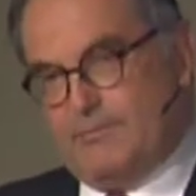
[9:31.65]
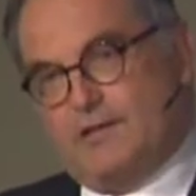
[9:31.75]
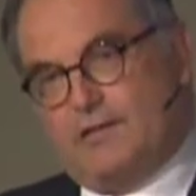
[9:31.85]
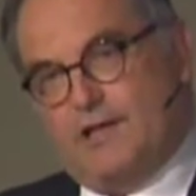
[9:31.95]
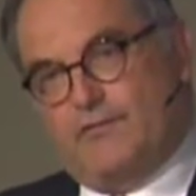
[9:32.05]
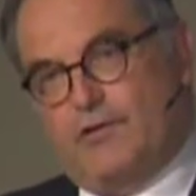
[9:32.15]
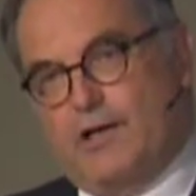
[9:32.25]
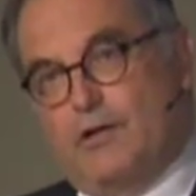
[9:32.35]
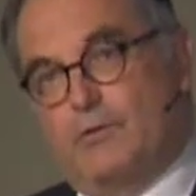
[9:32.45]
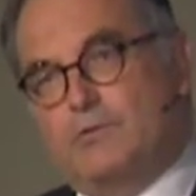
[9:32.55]
and therefore
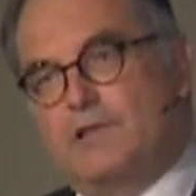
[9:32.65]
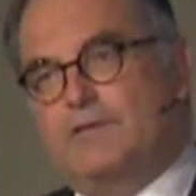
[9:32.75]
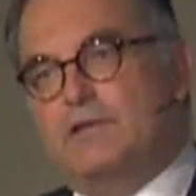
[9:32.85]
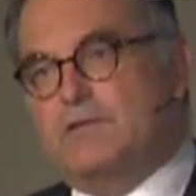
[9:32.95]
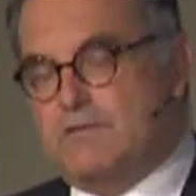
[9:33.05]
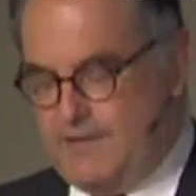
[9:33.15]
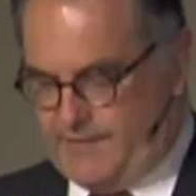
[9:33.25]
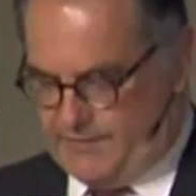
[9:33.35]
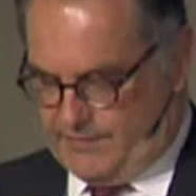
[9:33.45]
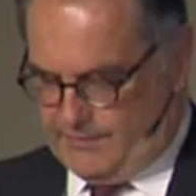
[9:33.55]
I only will
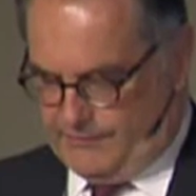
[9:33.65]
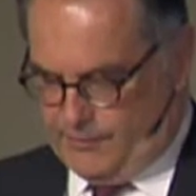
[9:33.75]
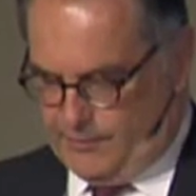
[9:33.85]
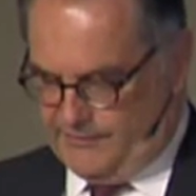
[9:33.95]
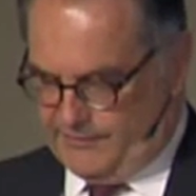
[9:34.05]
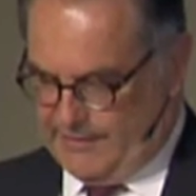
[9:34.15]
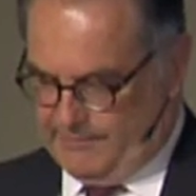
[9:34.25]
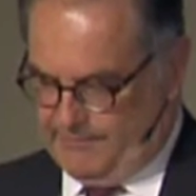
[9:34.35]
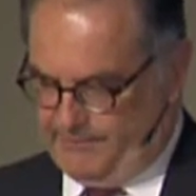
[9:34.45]
list a few of them.